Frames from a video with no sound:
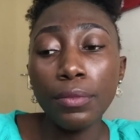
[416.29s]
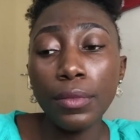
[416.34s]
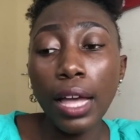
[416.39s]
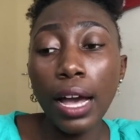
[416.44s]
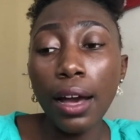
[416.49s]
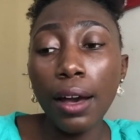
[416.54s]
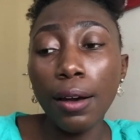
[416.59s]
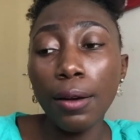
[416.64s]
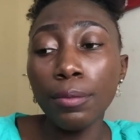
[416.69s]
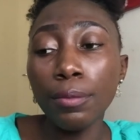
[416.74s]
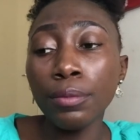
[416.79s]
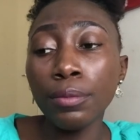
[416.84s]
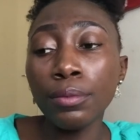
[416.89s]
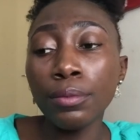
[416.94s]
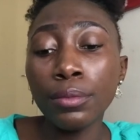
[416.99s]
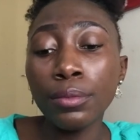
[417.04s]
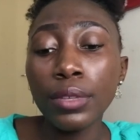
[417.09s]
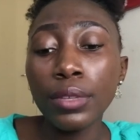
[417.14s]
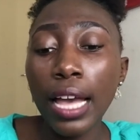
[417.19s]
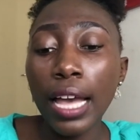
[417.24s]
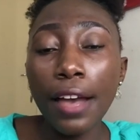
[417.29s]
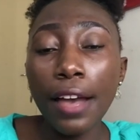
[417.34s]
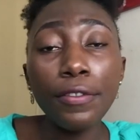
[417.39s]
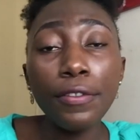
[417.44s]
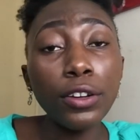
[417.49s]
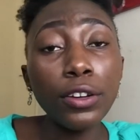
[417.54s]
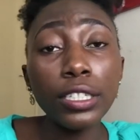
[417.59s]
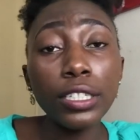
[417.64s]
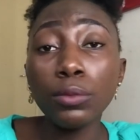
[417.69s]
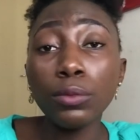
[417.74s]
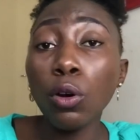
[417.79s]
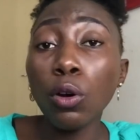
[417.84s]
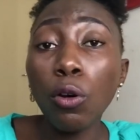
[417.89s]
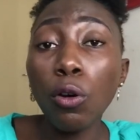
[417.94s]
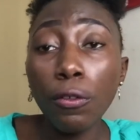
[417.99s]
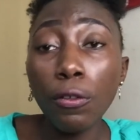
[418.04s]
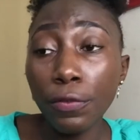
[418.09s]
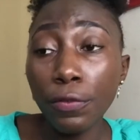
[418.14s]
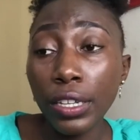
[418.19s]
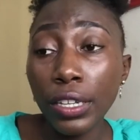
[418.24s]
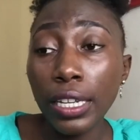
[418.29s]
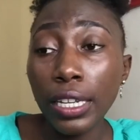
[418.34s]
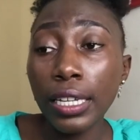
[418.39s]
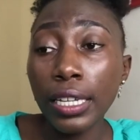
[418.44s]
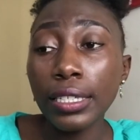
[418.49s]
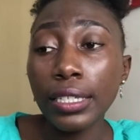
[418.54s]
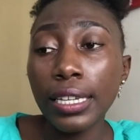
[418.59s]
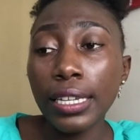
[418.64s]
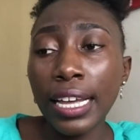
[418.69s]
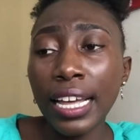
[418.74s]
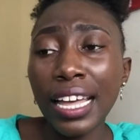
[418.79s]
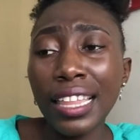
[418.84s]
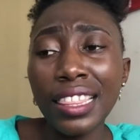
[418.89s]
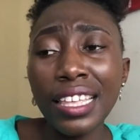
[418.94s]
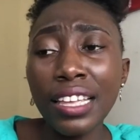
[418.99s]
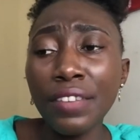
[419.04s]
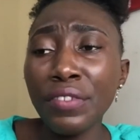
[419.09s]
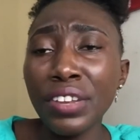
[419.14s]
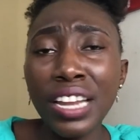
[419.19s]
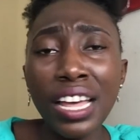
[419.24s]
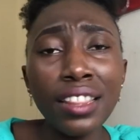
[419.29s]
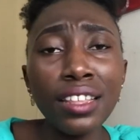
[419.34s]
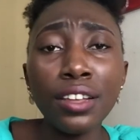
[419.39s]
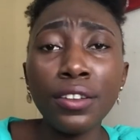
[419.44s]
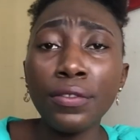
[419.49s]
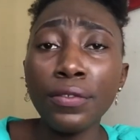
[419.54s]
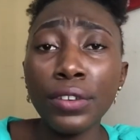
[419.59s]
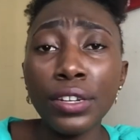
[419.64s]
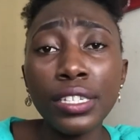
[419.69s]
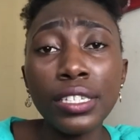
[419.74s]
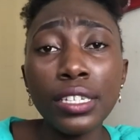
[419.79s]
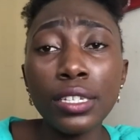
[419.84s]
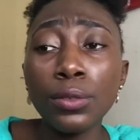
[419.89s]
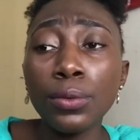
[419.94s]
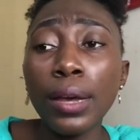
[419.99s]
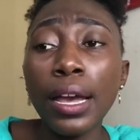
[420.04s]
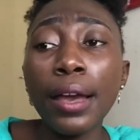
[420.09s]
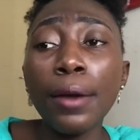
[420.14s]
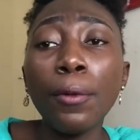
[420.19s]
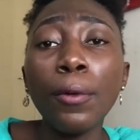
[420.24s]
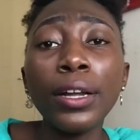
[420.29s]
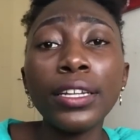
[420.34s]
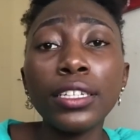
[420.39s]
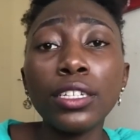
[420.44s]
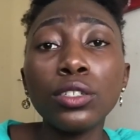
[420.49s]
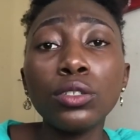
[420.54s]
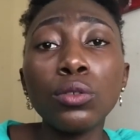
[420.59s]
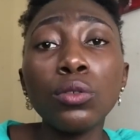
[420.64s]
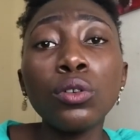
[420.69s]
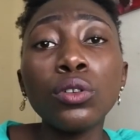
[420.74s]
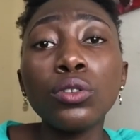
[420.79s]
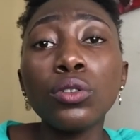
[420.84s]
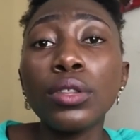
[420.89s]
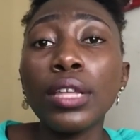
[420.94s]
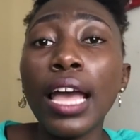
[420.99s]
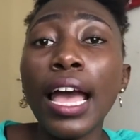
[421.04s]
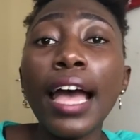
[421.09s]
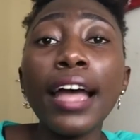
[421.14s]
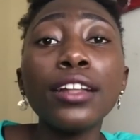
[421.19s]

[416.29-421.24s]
Um, yeah, I found it more convenient. Like I think even other universities where I wanted to go to, they